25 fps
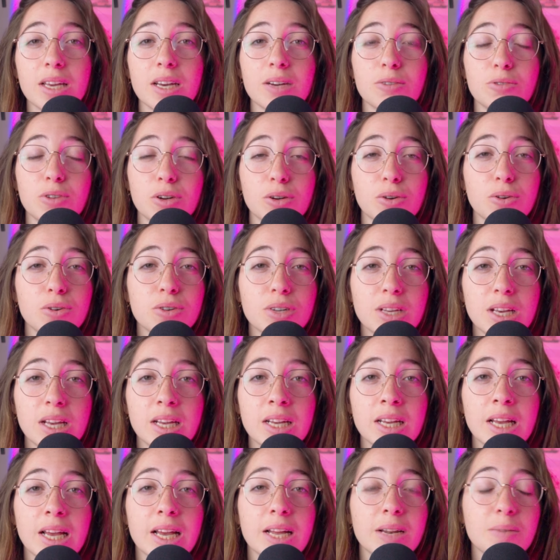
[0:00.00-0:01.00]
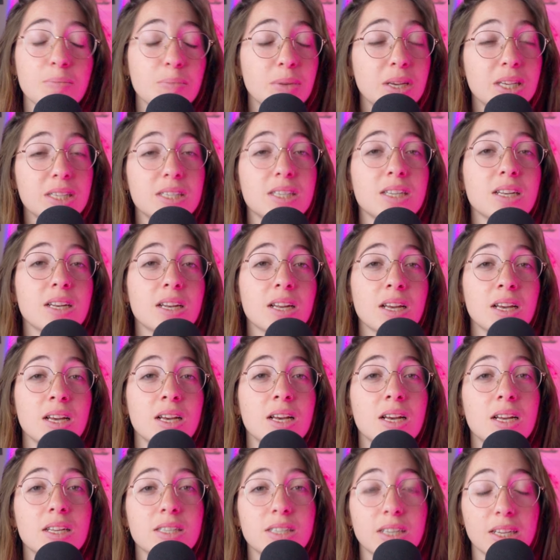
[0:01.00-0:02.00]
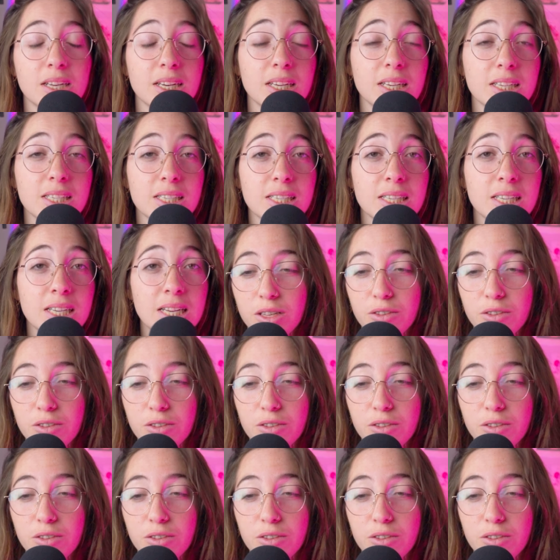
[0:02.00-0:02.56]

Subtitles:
recording and mixing techniques.